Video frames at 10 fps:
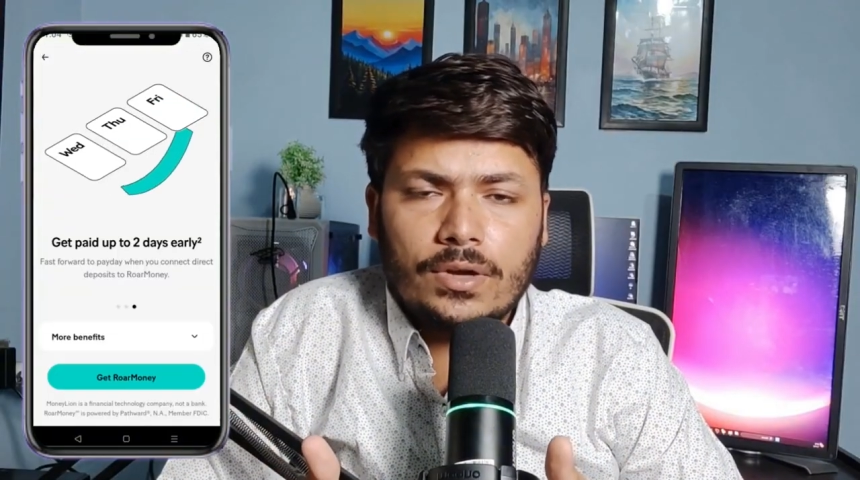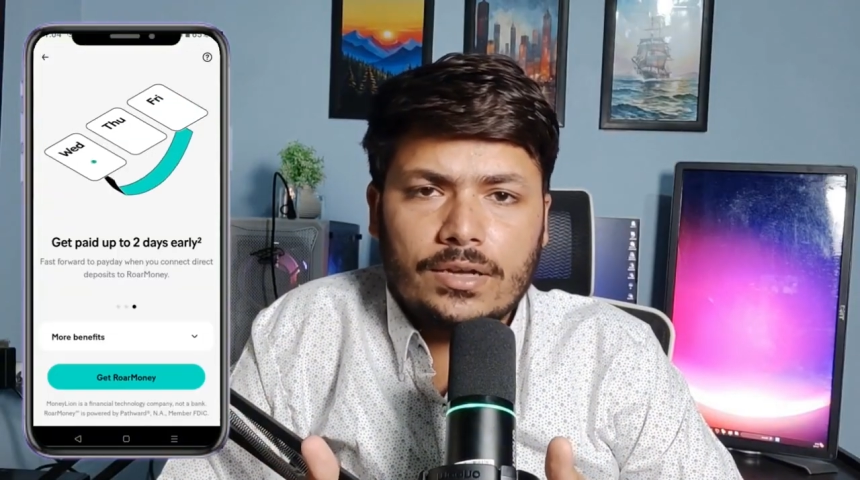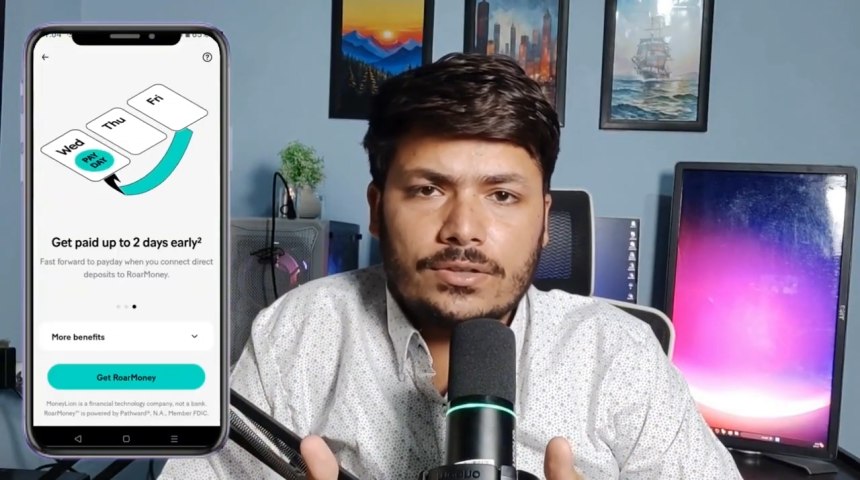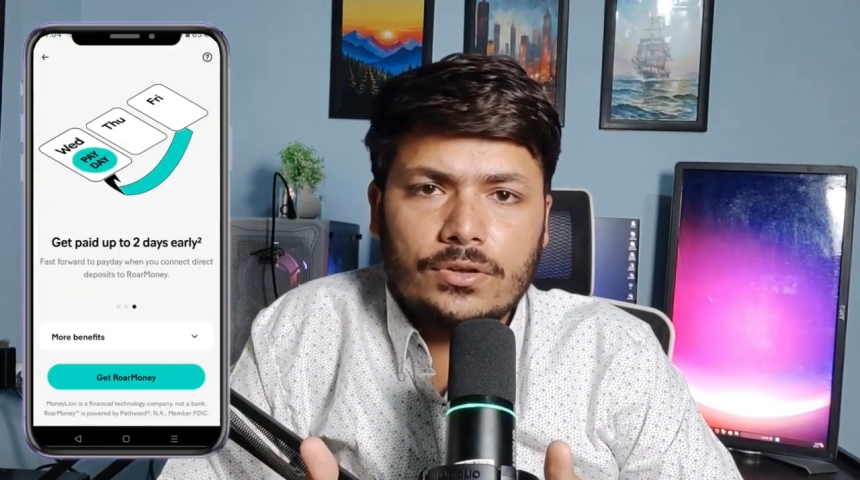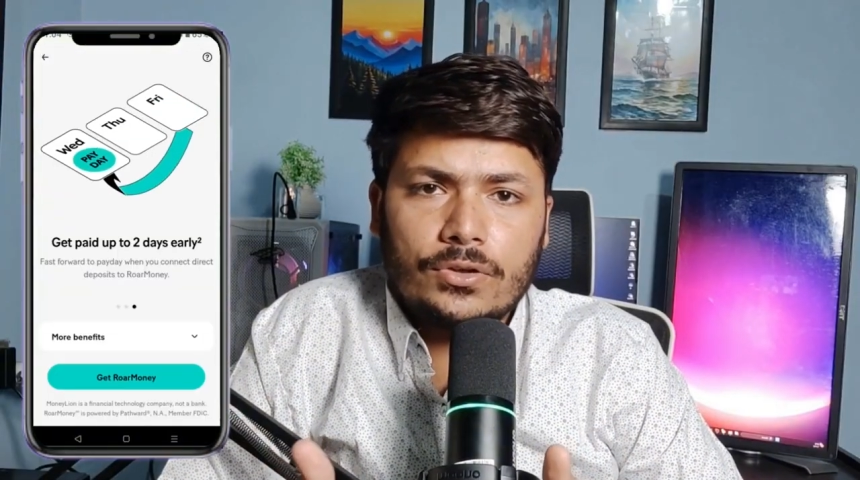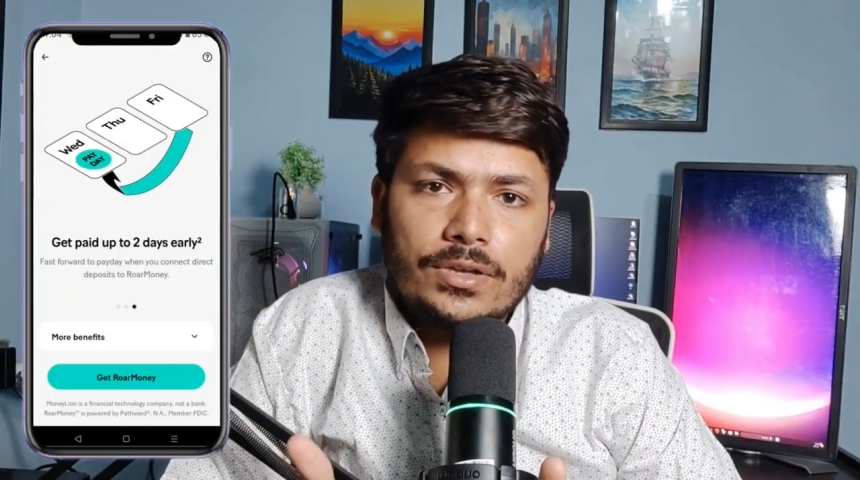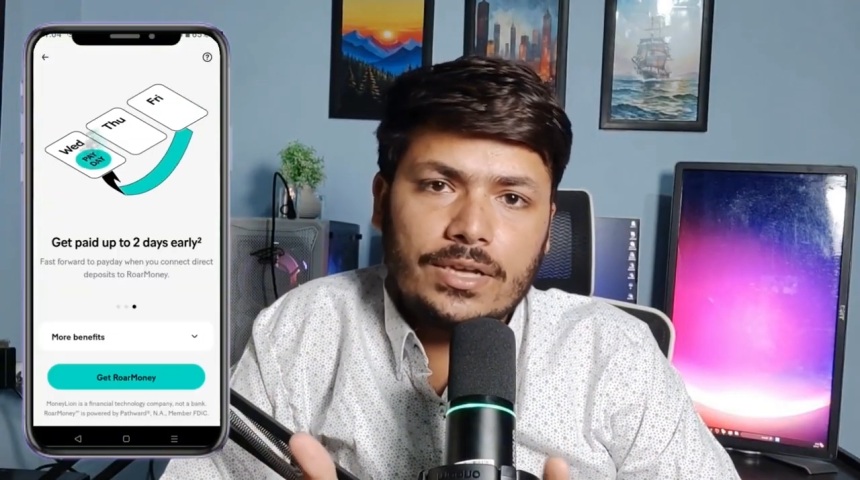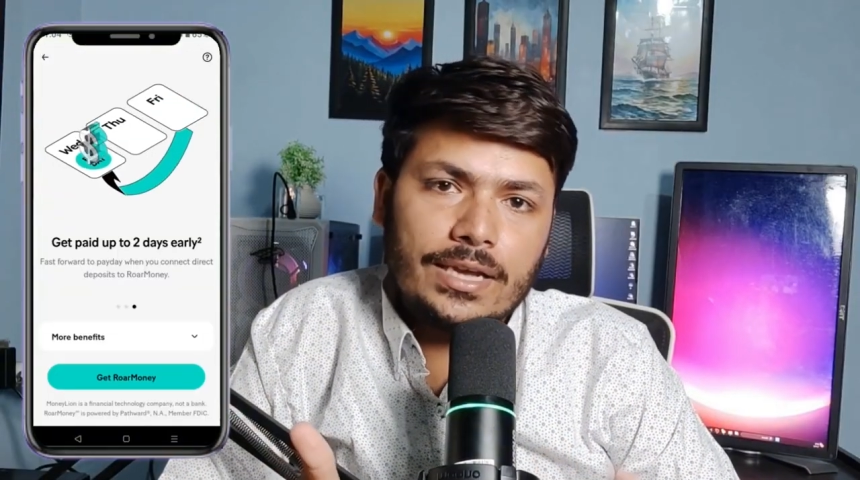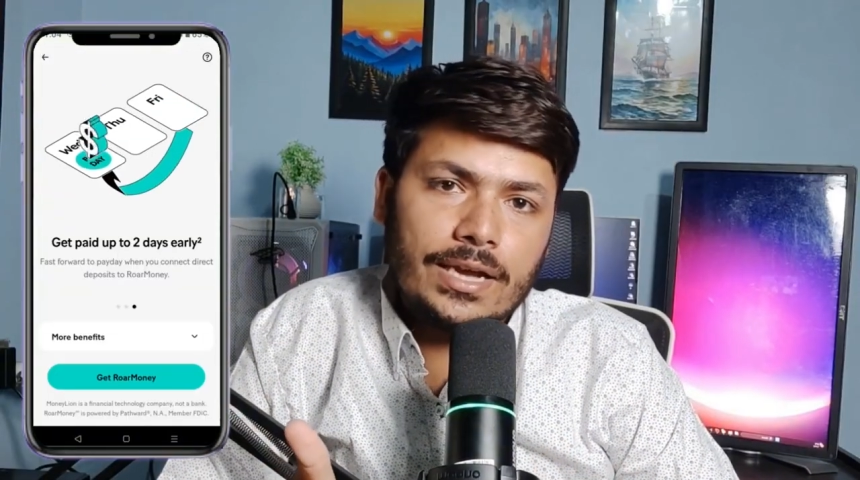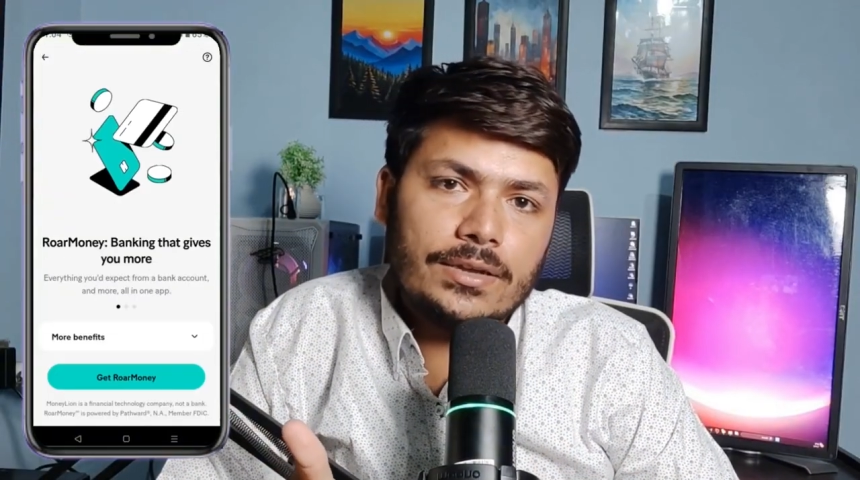enter your
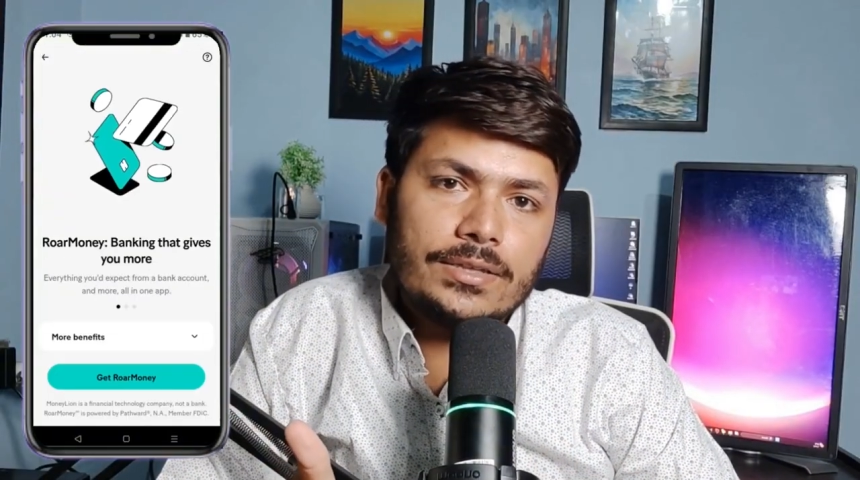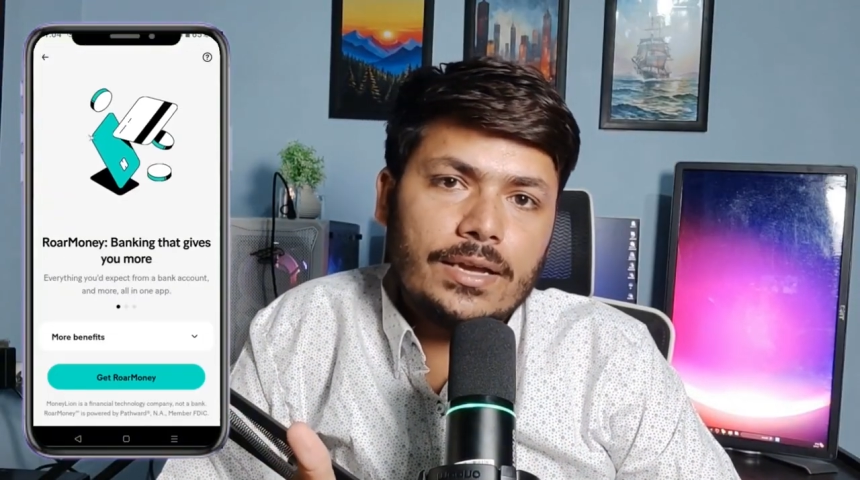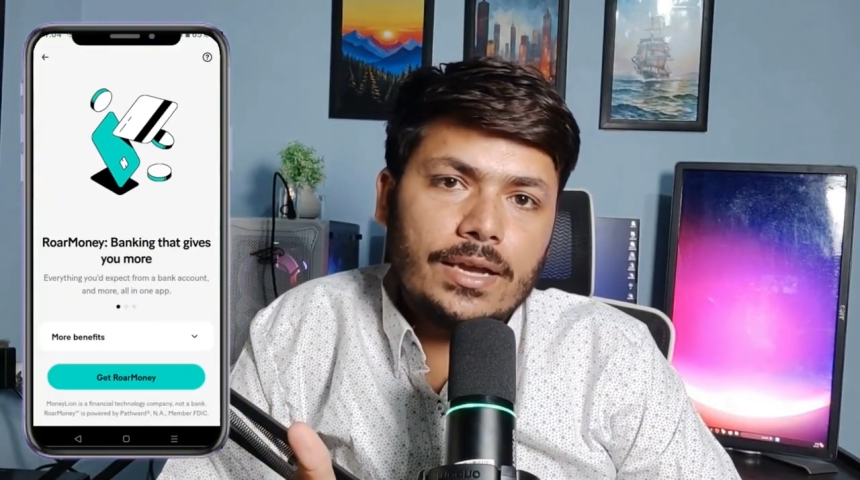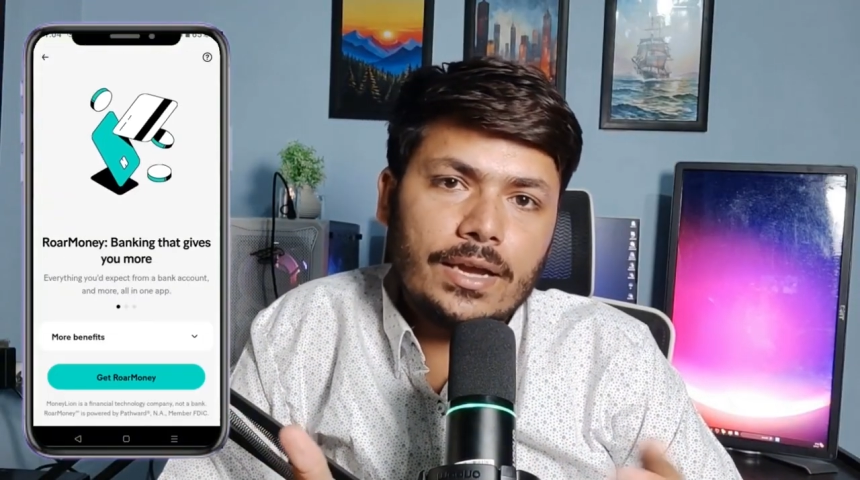details,